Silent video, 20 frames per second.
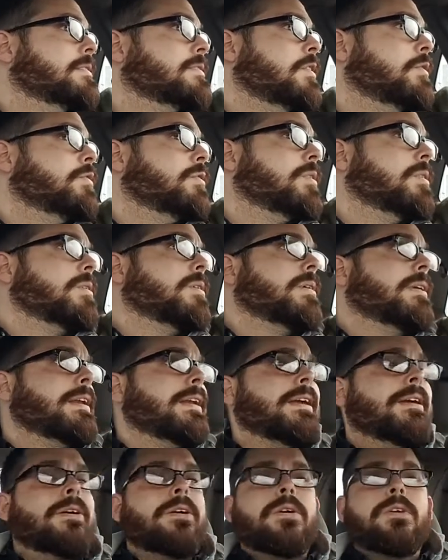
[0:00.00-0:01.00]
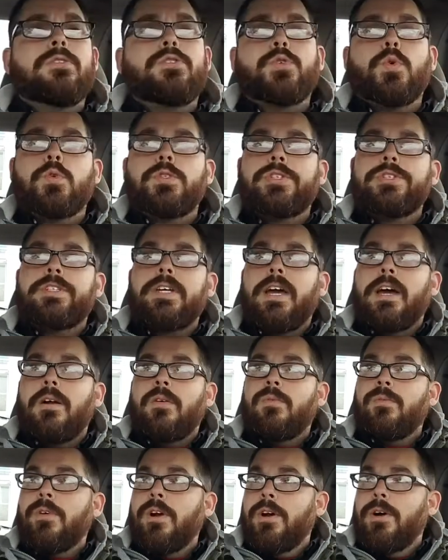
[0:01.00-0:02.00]
over near
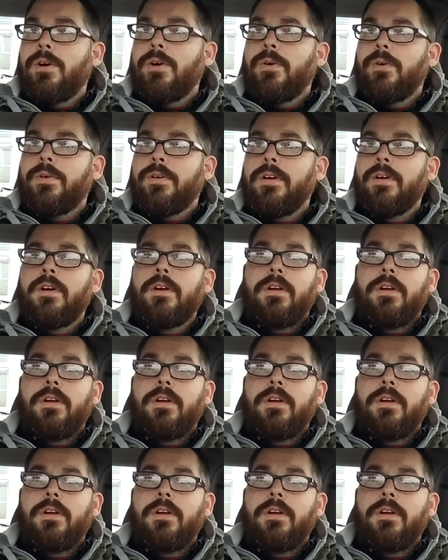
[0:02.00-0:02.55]
Georgetown Road.